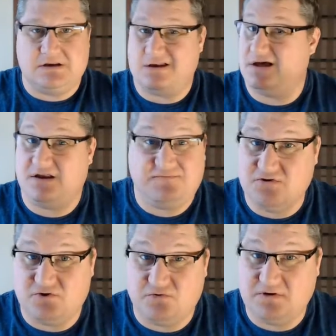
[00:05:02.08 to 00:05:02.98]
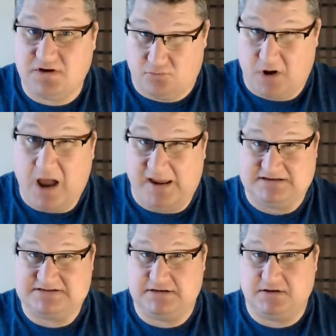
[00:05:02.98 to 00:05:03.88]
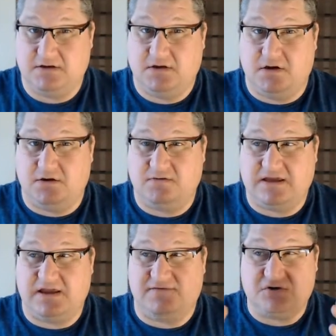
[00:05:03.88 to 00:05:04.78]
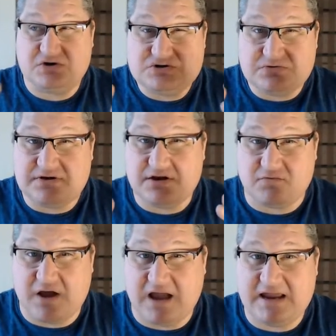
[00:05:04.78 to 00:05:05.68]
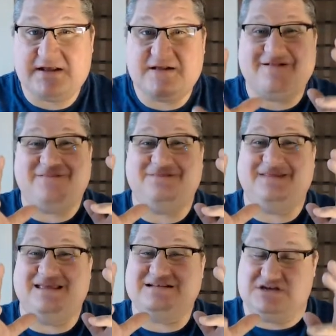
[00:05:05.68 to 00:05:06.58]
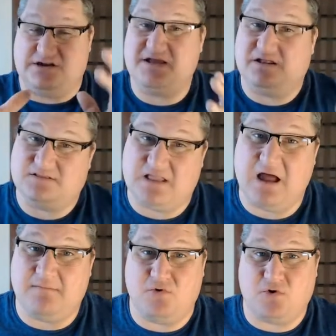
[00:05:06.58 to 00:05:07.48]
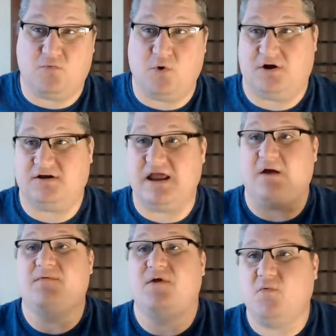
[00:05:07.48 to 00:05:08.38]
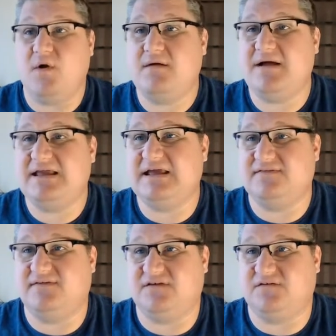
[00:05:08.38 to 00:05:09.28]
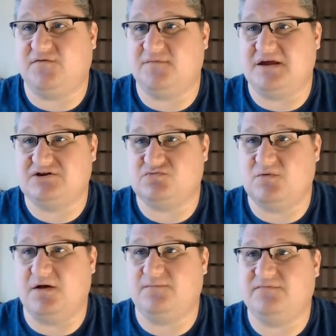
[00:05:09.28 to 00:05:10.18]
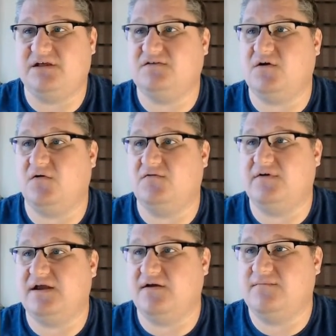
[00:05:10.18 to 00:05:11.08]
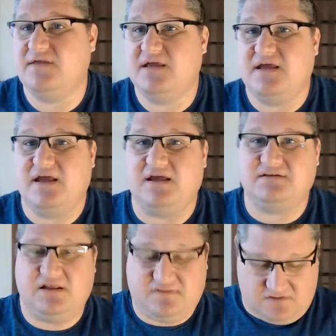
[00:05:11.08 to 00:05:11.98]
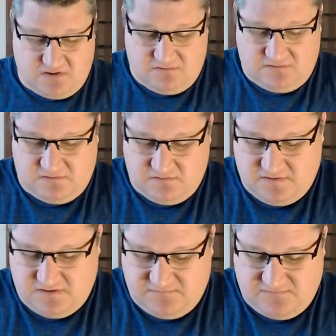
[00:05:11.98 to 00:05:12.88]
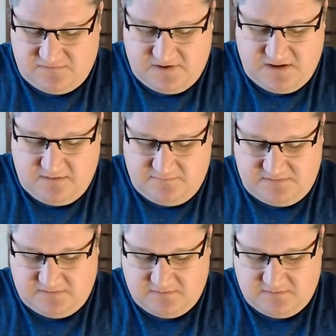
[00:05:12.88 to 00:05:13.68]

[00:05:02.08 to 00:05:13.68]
Not if you're doing it right. Okay, if you're doing it right, it's going to be a lot more work. Now, where am I getting this information? Well, let's go over here and let's go to the Flipped